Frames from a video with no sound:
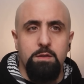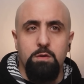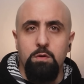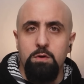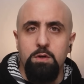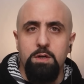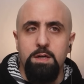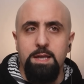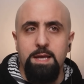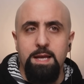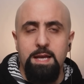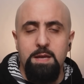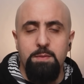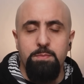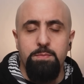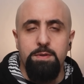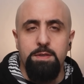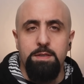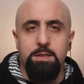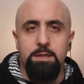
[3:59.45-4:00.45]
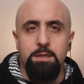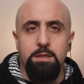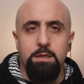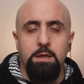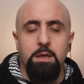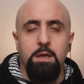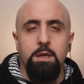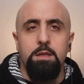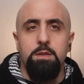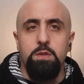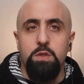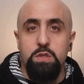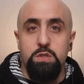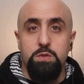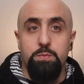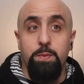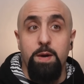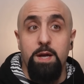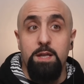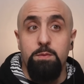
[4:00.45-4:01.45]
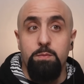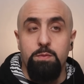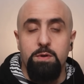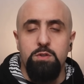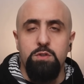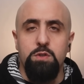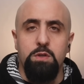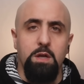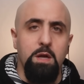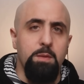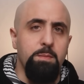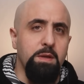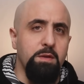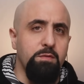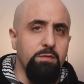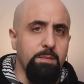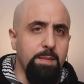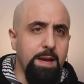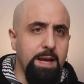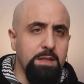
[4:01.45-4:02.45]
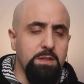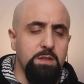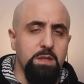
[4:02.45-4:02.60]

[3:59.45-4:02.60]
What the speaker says: not going to happen, despite pressure coming from